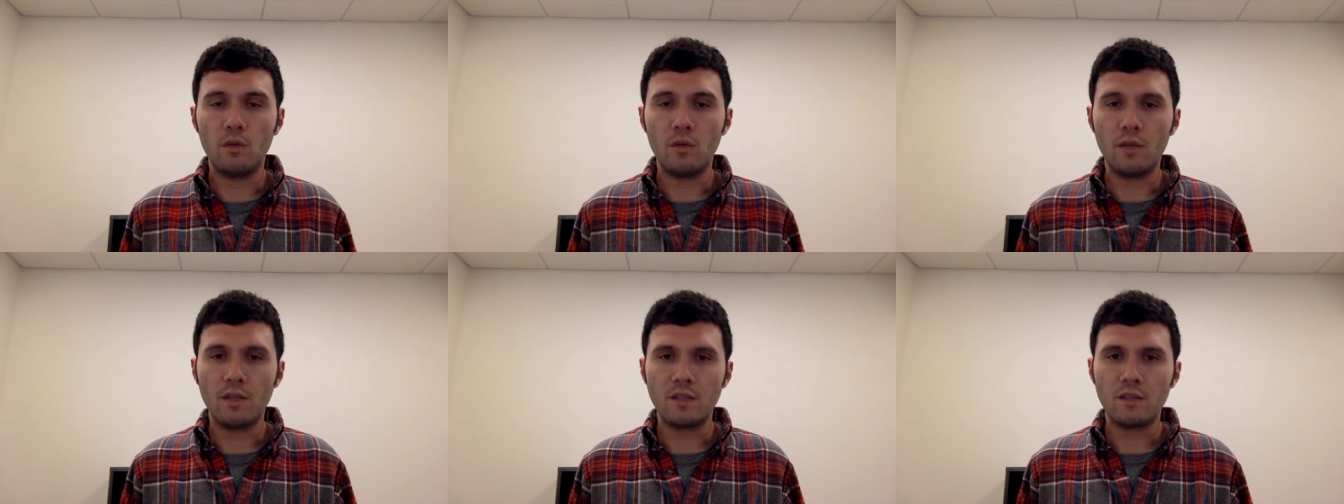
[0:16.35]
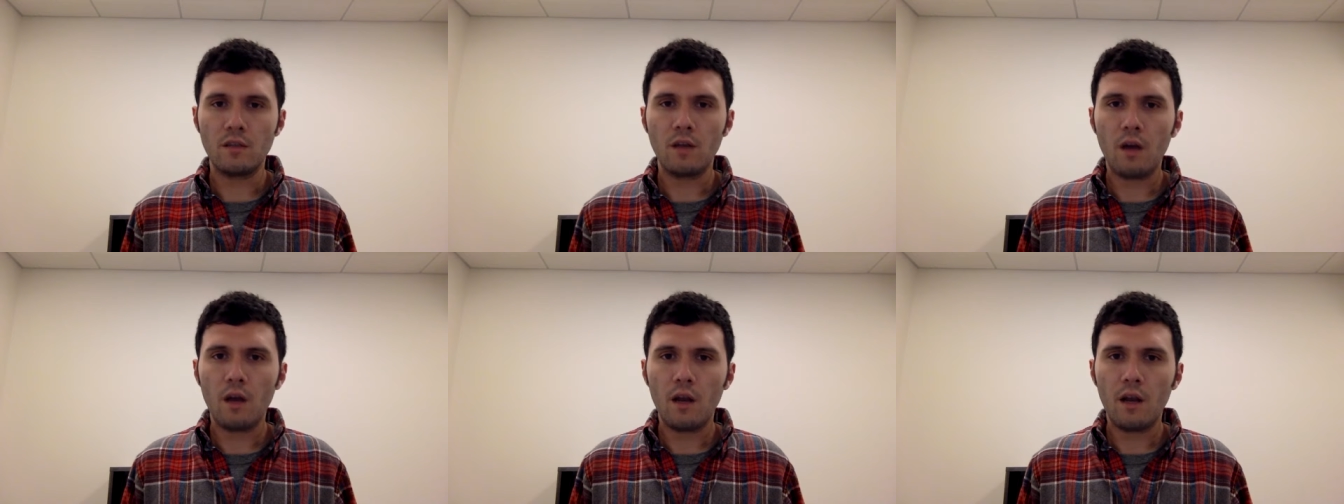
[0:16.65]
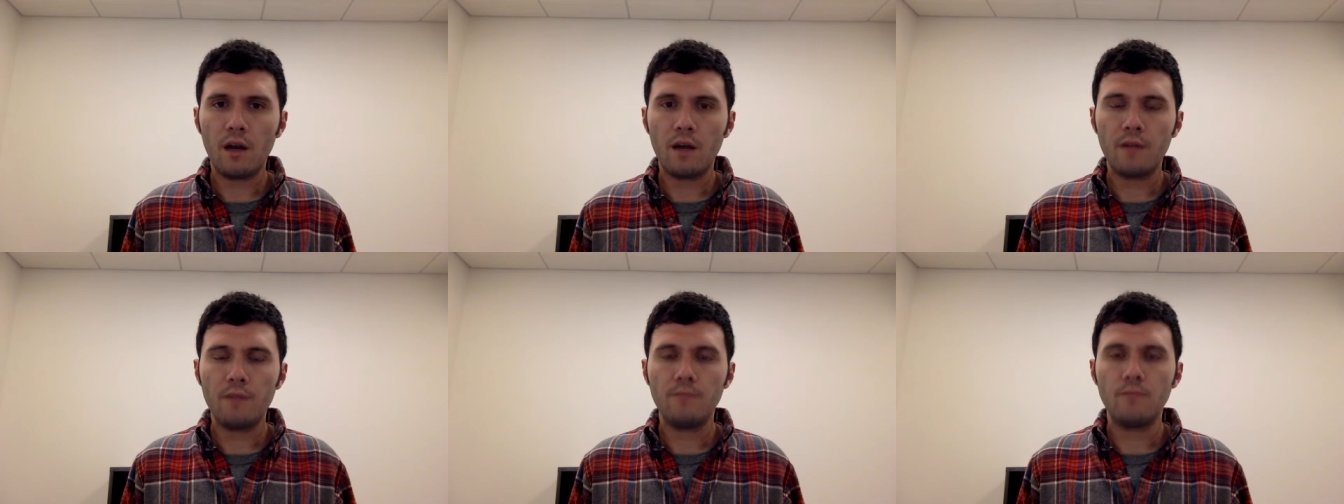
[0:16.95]
US
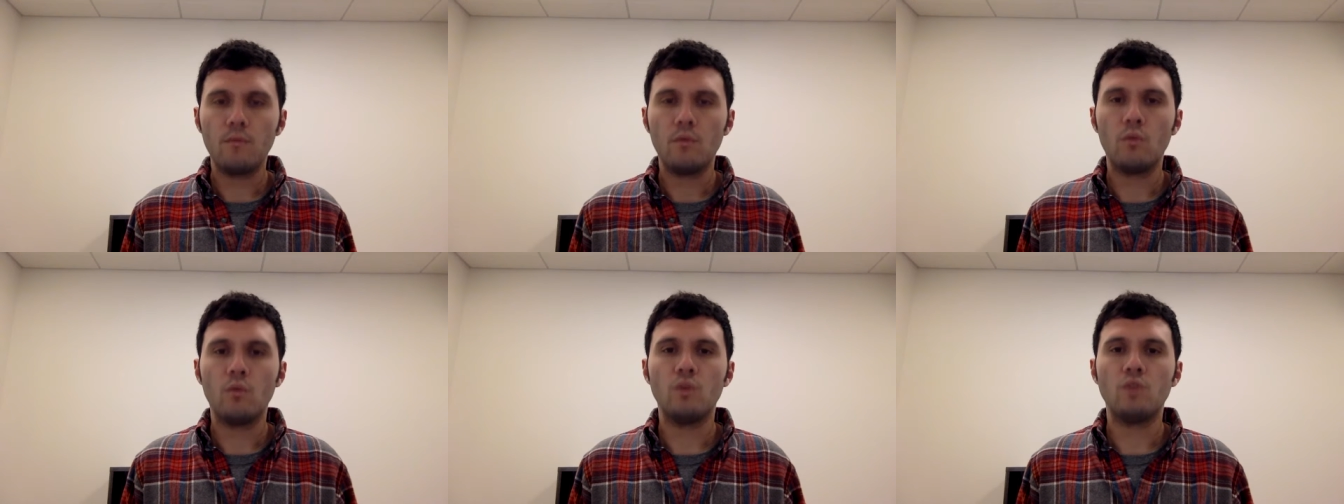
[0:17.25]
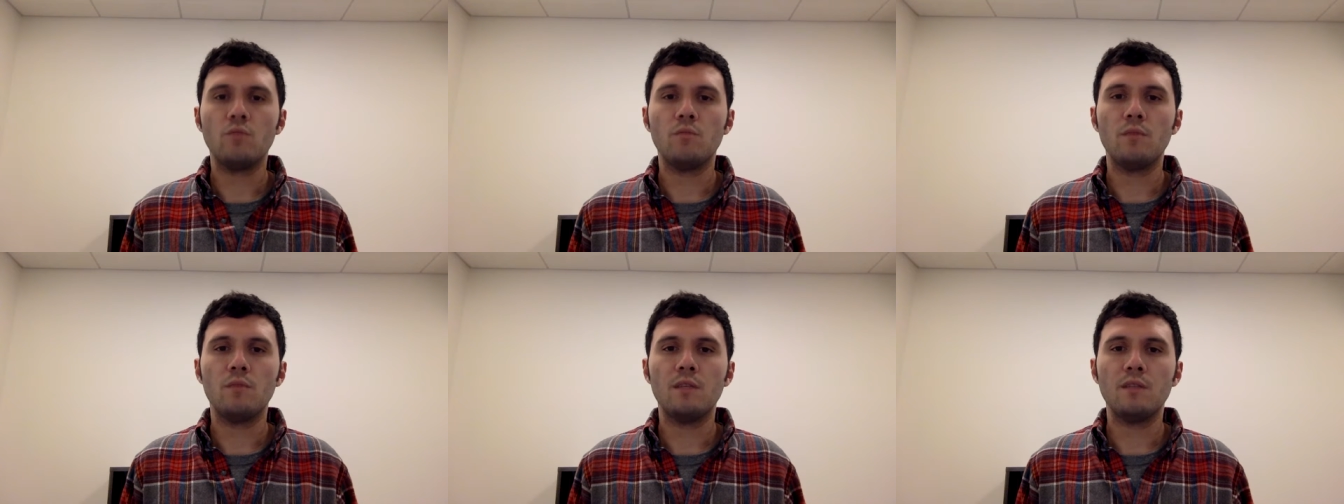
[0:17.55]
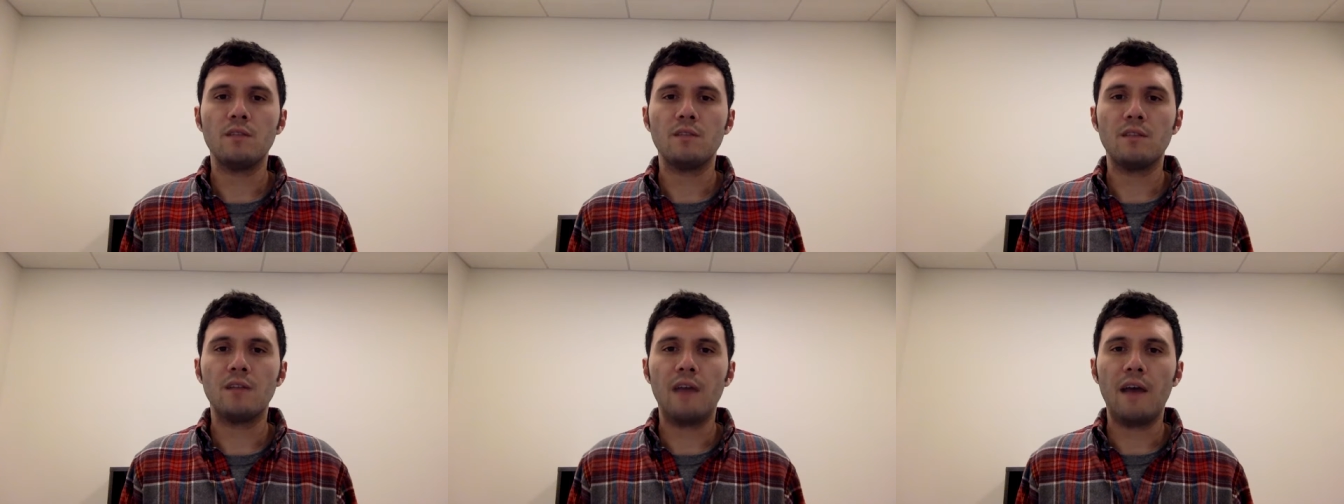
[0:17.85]
dollar, which
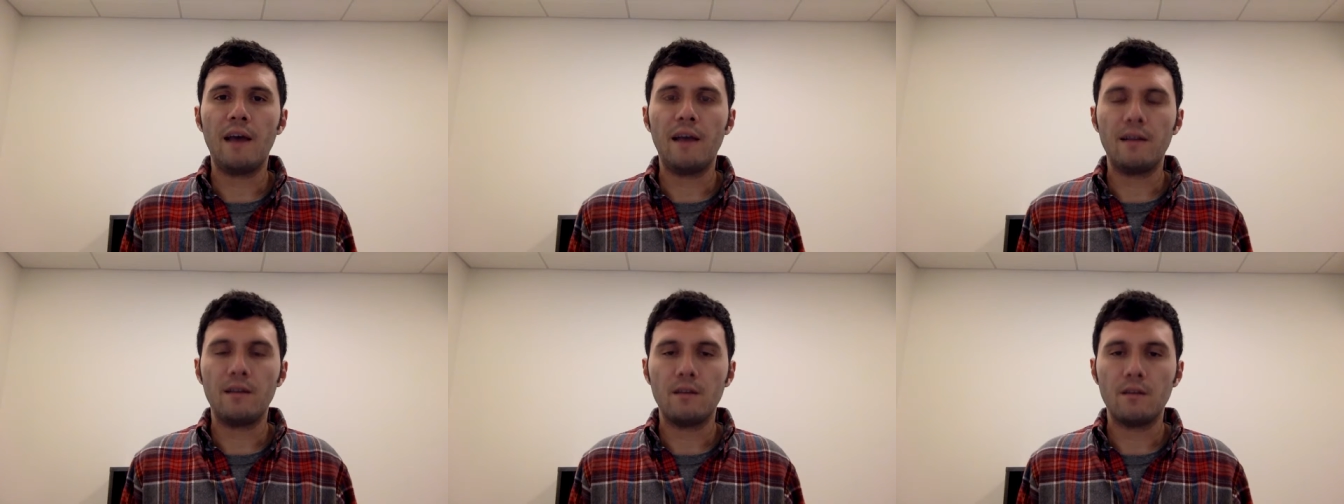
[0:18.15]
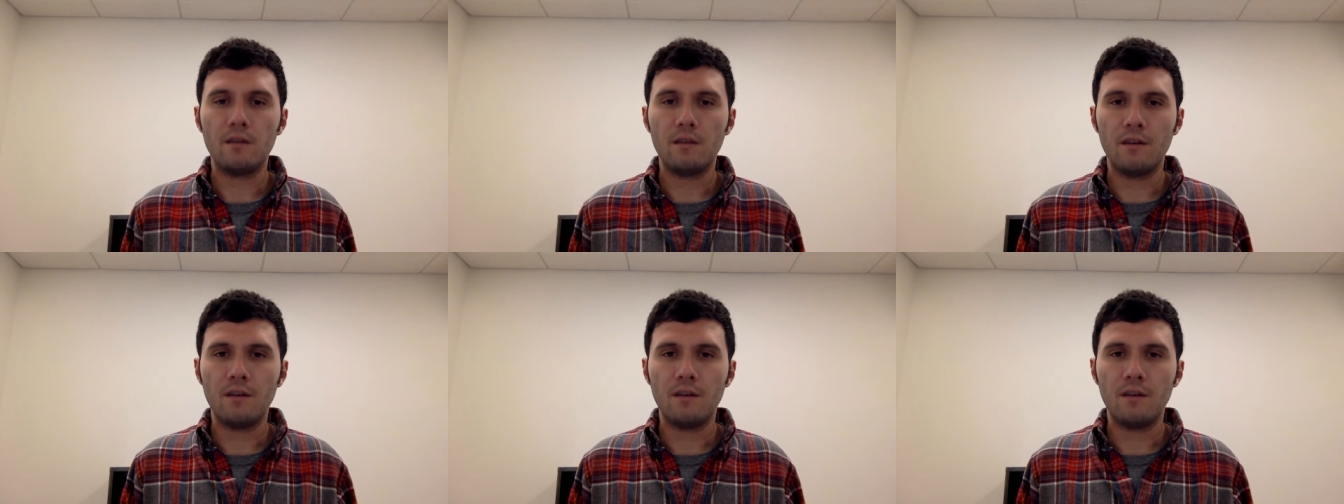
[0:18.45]
means that